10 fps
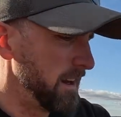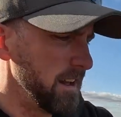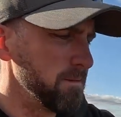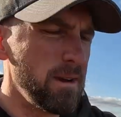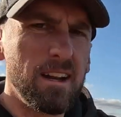It
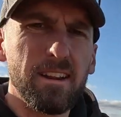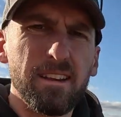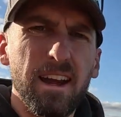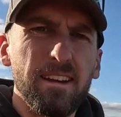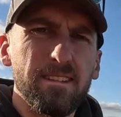is middle of the
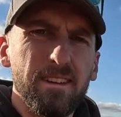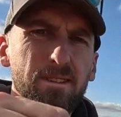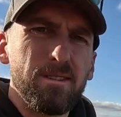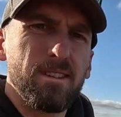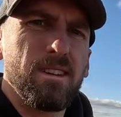day
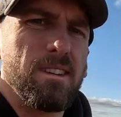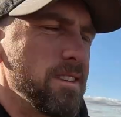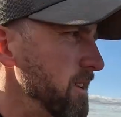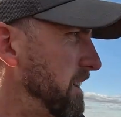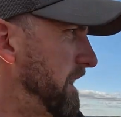still, so
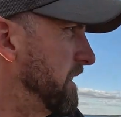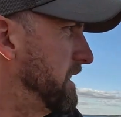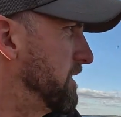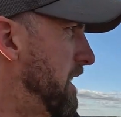not really great